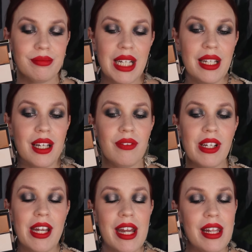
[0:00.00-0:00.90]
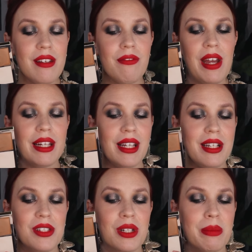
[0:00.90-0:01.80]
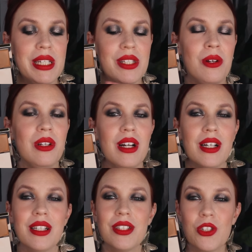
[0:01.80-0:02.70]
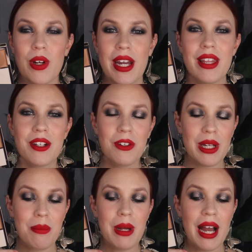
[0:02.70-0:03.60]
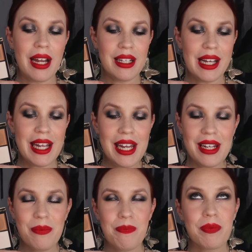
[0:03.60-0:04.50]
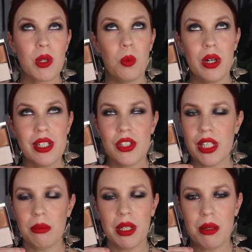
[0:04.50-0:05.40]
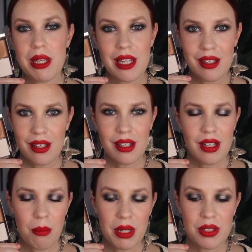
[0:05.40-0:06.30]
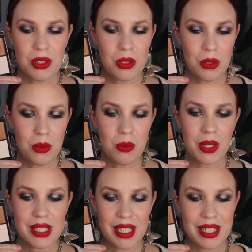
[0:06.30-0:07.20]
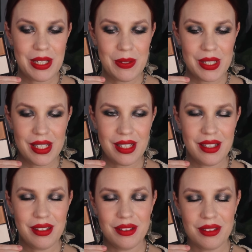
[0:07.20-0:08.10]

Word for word: I love it. And the fact that it took me so long to try the cream highlight, one, shame on me, but two, once I used it,